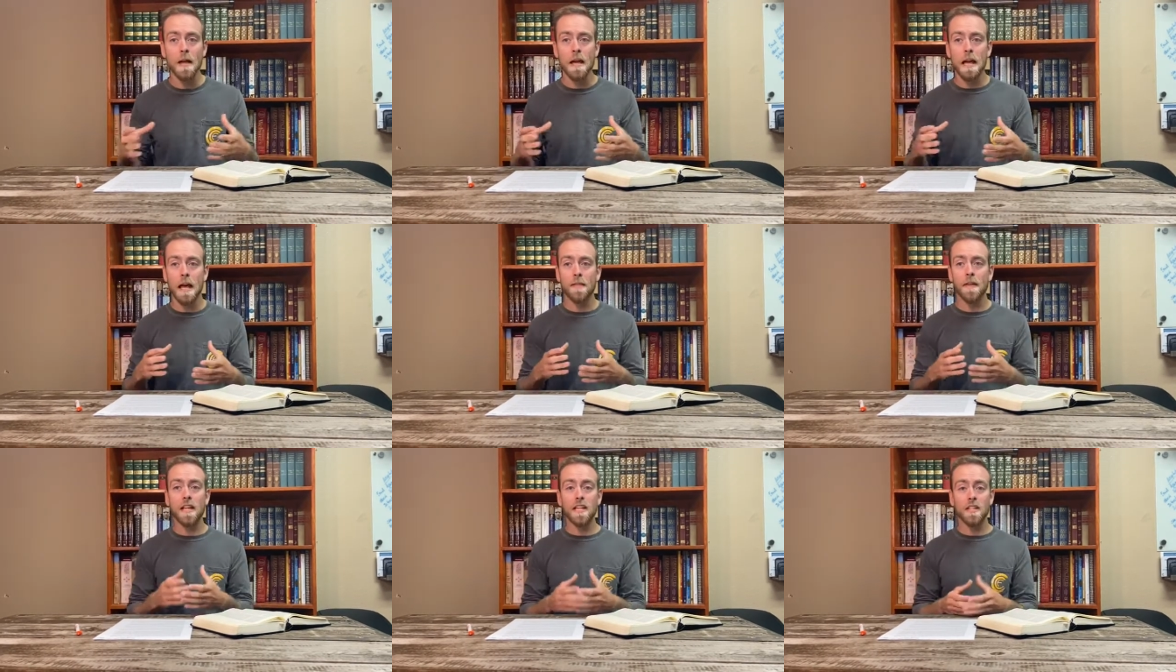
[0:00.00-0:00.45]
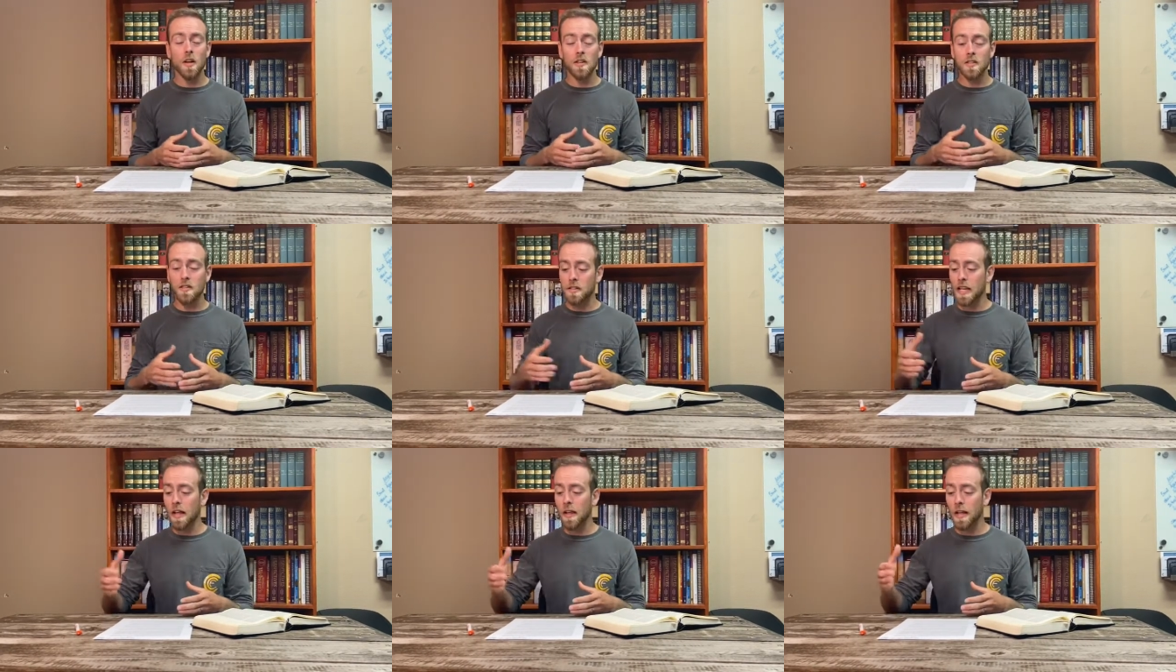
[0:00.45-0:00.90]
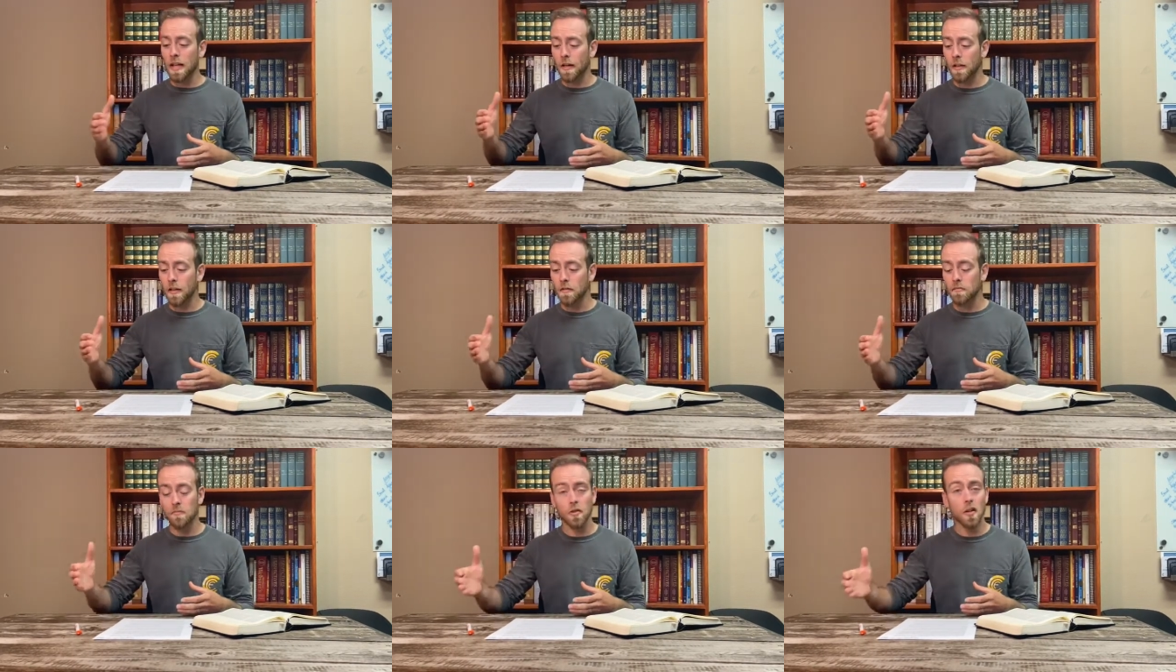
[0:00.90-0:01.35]
And then he's also telling
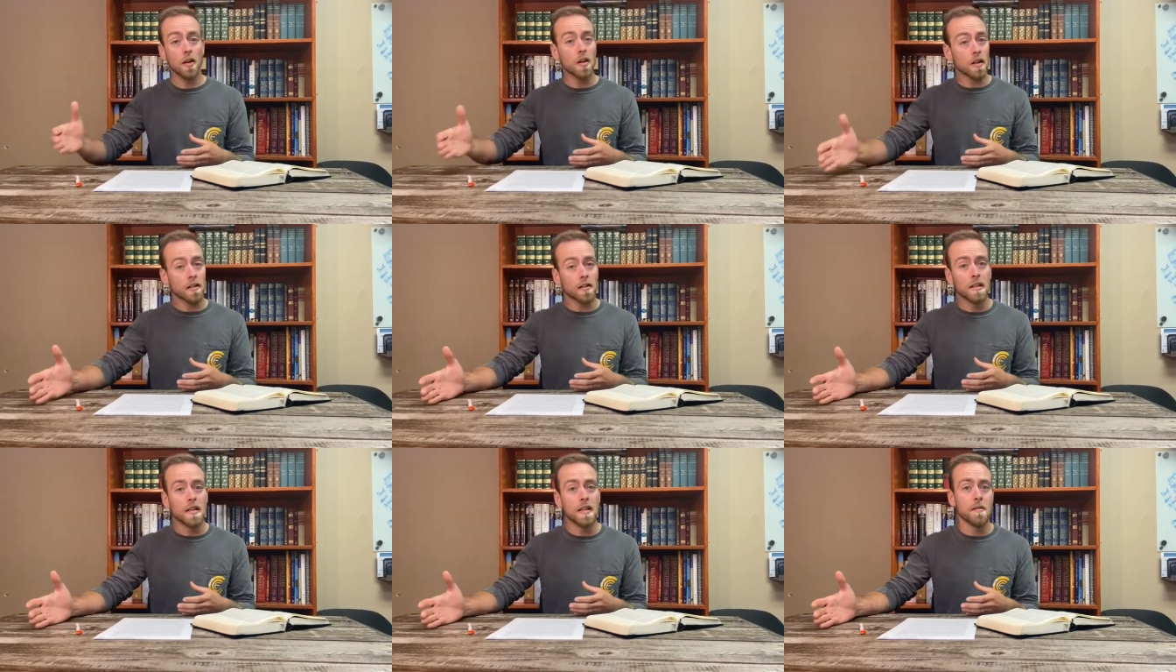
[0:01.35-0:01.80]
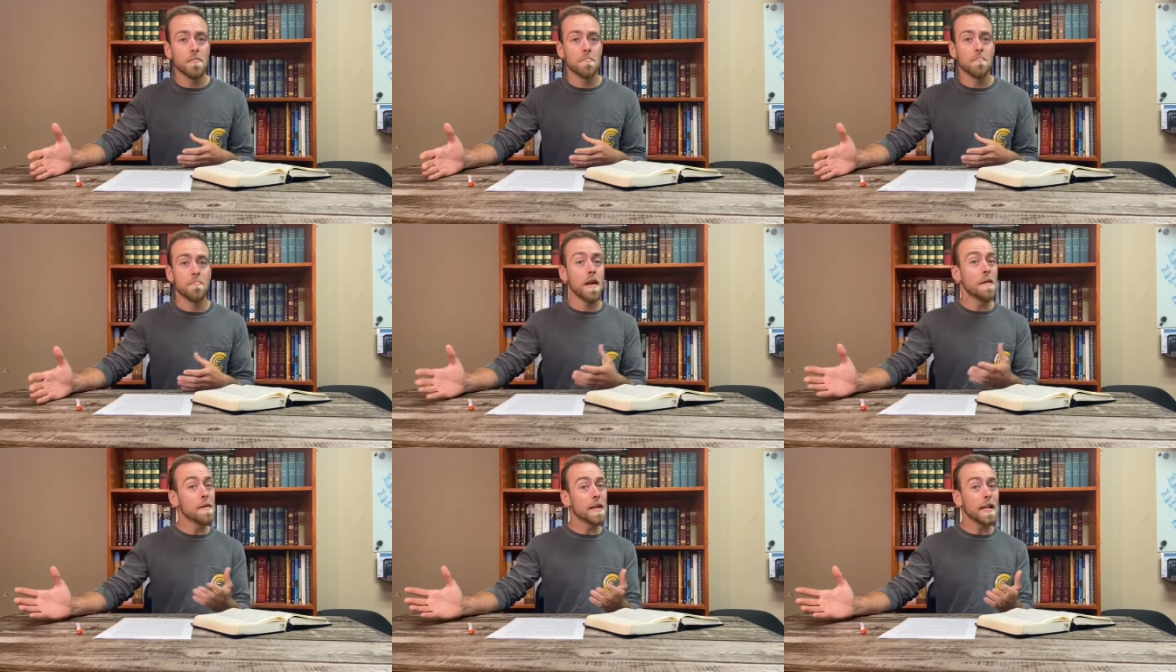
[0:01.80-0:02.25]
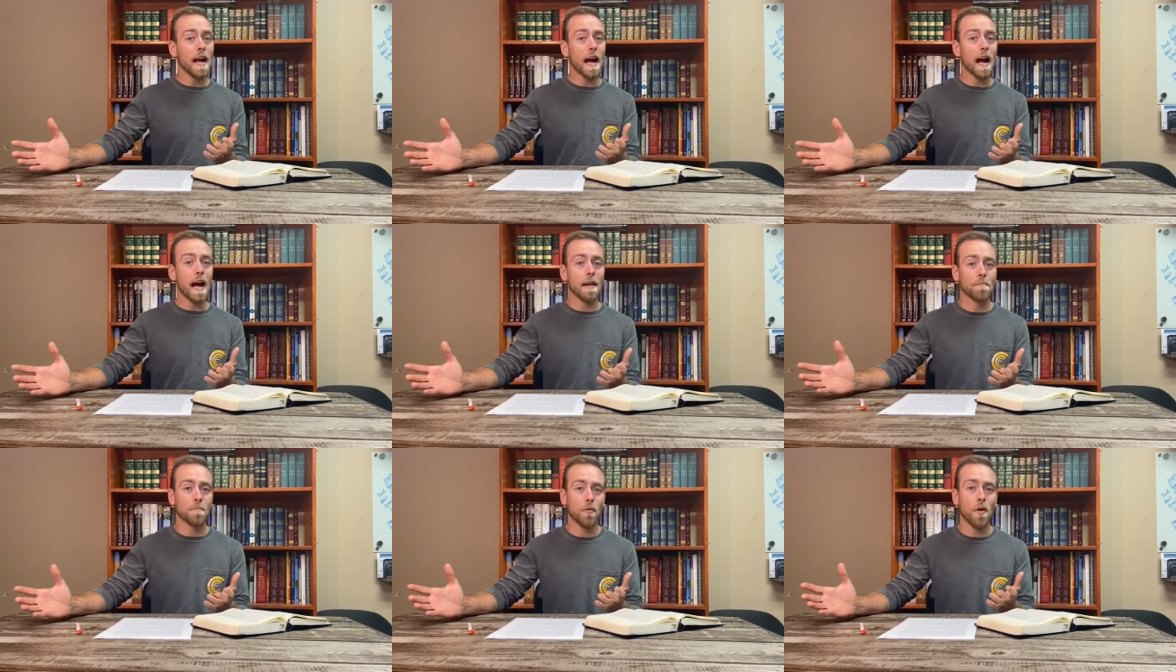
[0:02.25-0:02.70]
her, look, maybe
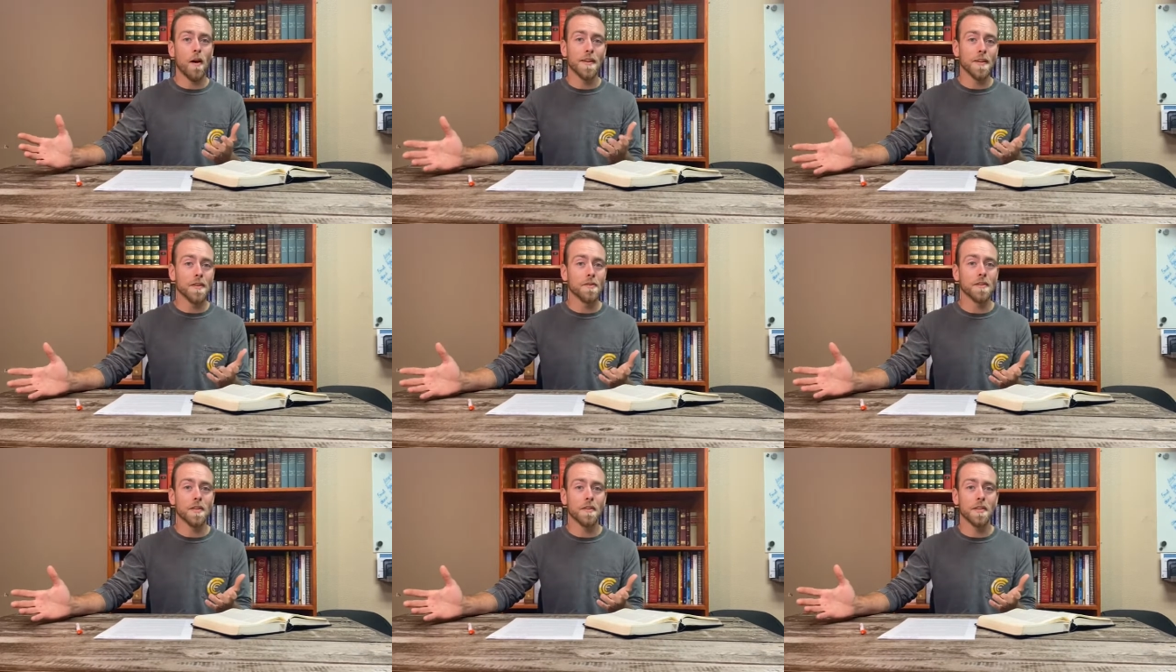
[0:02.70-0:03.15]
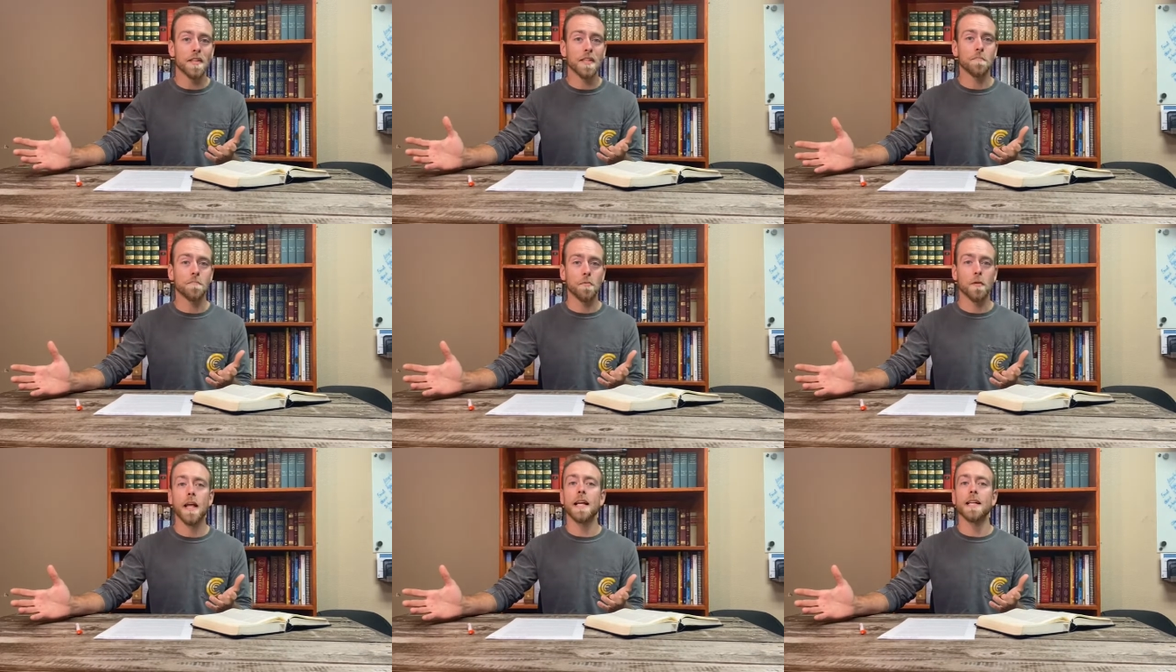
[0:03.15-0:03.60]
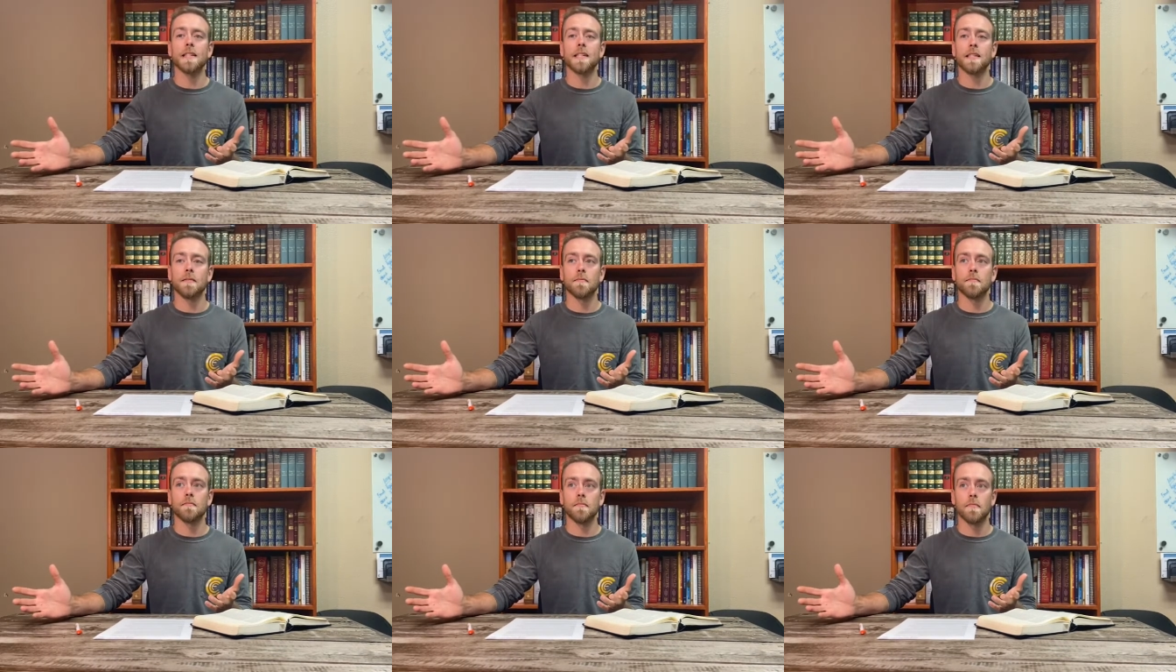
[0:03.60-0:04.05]
God brought you to this place